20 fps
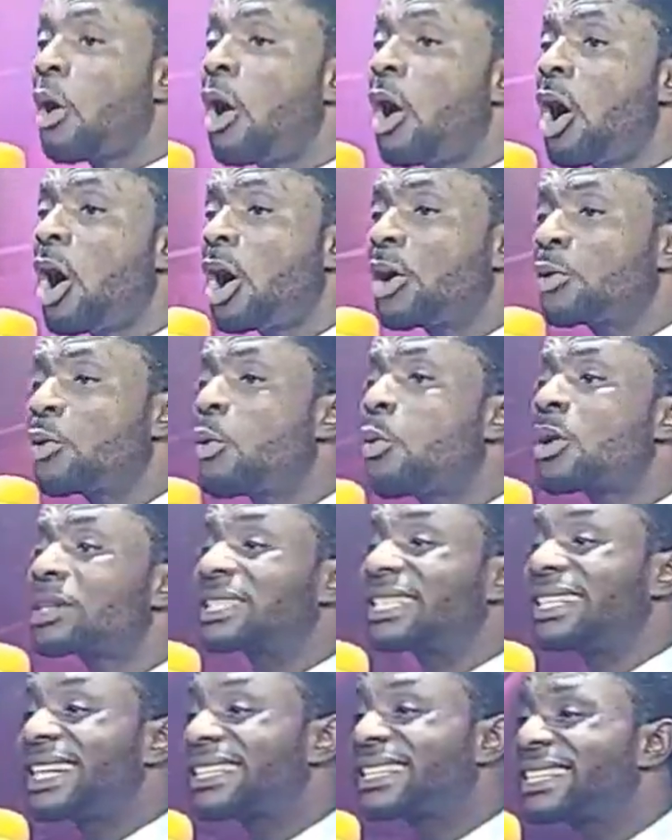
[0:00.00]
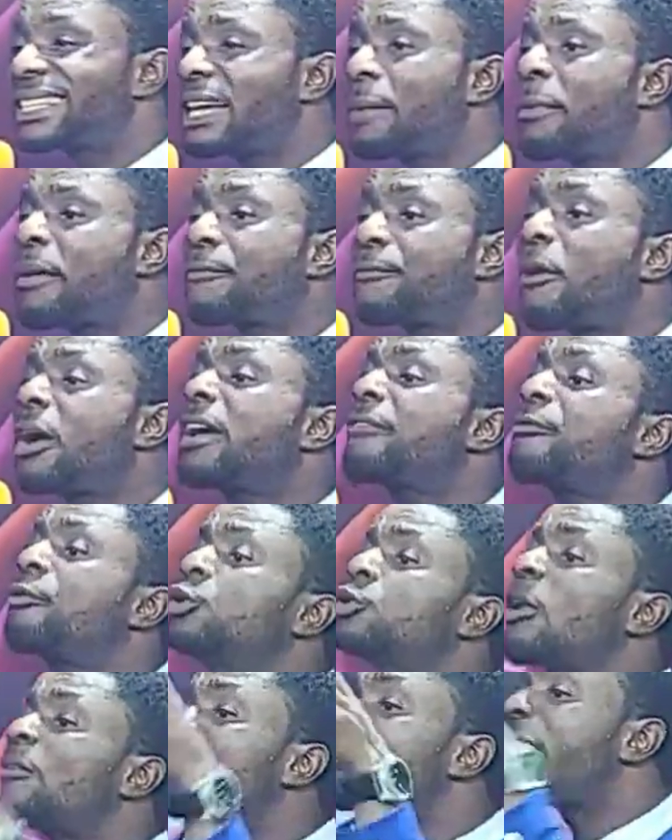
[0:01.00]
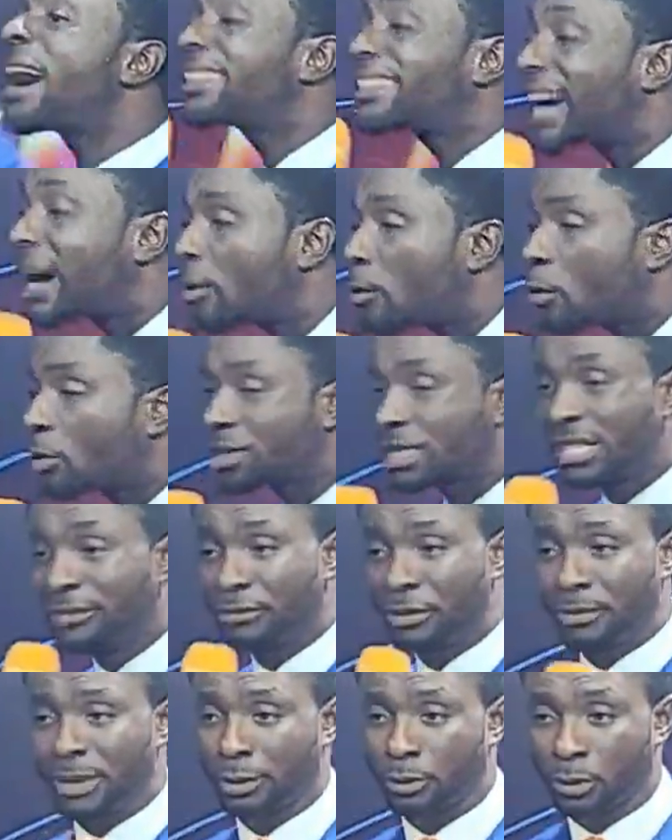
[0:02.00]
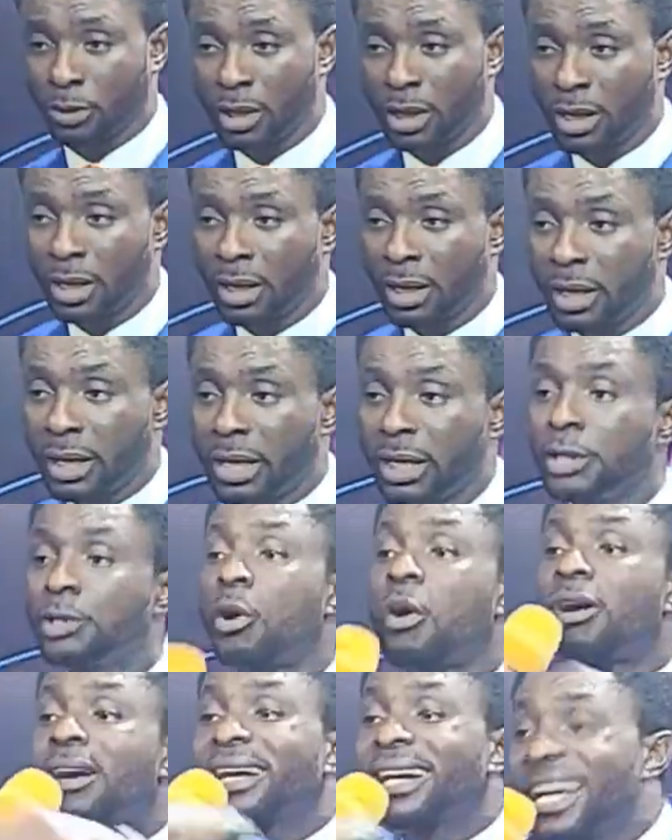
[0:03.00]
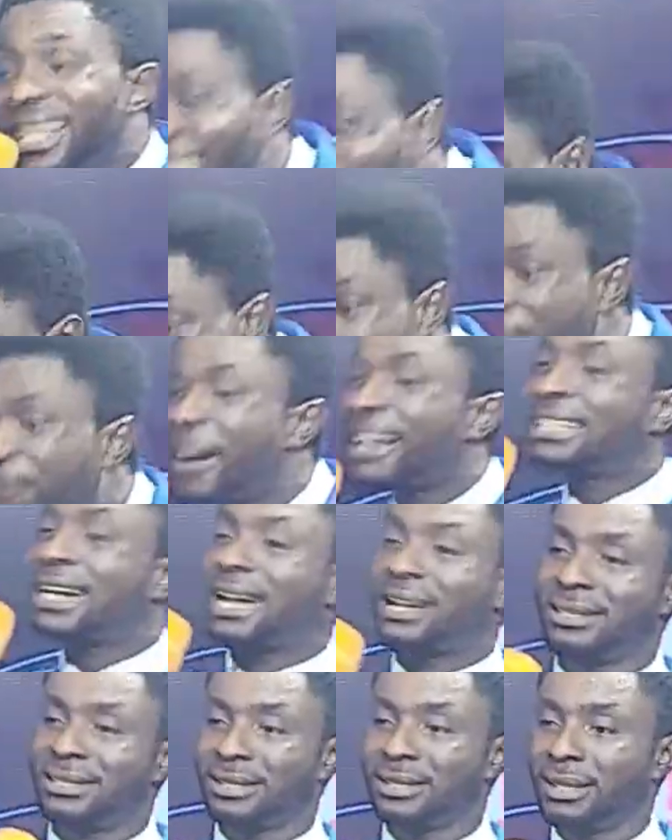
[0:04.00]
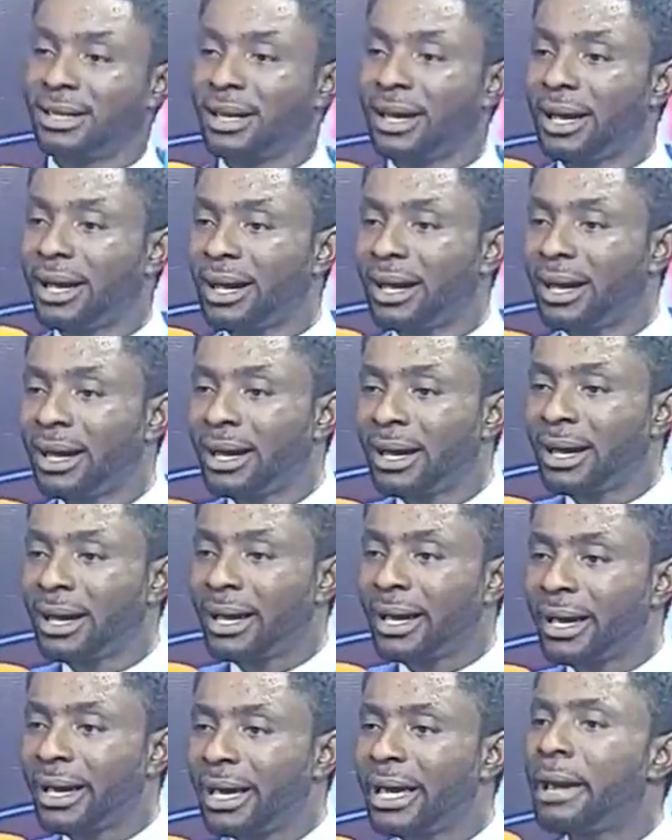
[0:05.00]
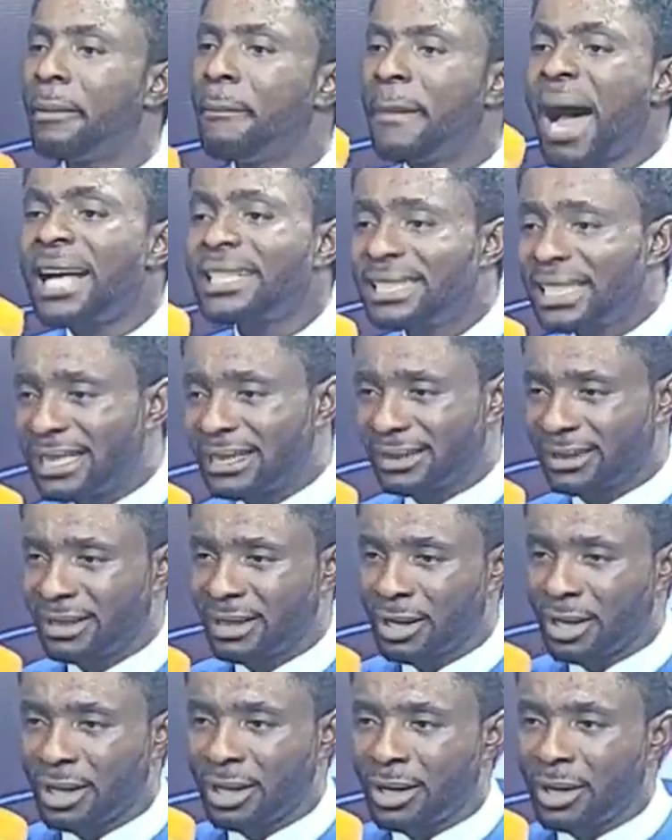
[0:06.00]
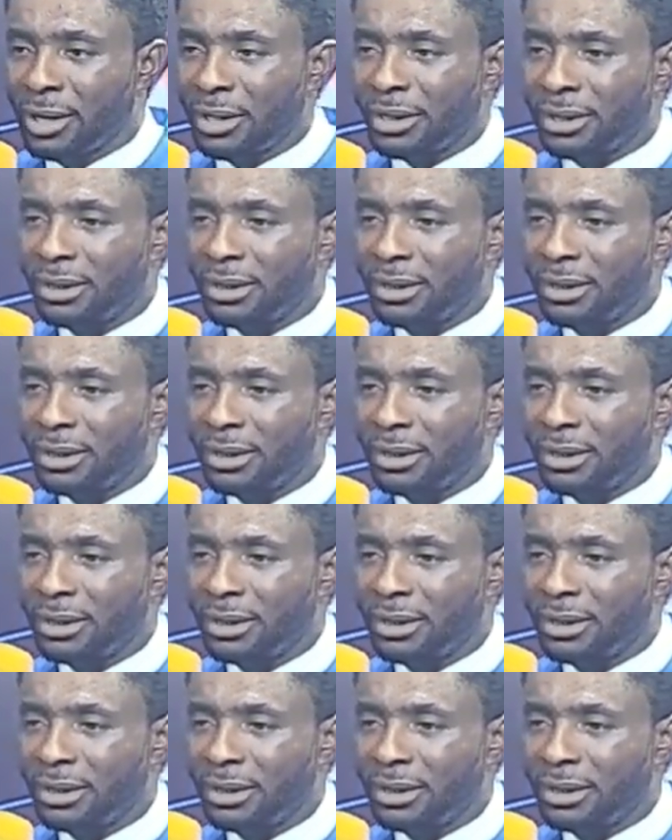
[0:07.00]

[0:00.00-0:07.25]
The one who was in existence before even your father was given birth to. Your great grandfather. Imagine